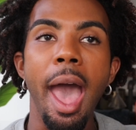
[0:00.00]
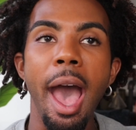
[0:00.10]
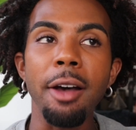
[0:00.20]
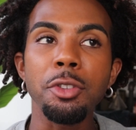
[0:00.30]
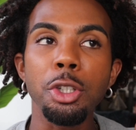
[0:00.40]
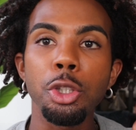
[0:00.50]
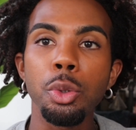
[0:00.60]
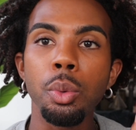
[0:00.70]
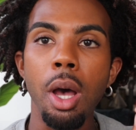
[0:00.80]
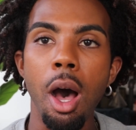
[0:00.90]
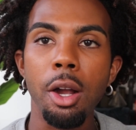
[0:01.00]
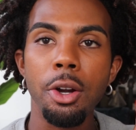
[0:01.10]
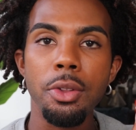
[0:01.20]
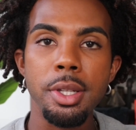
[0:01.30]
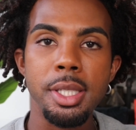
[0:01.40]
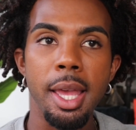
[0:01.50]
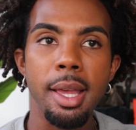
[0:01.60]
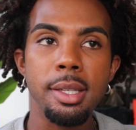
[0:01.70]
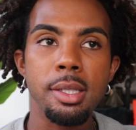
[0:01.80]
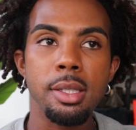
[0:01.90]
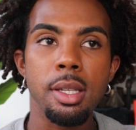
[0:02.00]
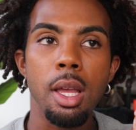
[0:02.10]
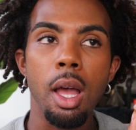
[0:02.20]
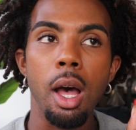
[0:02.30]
after you conquer the tests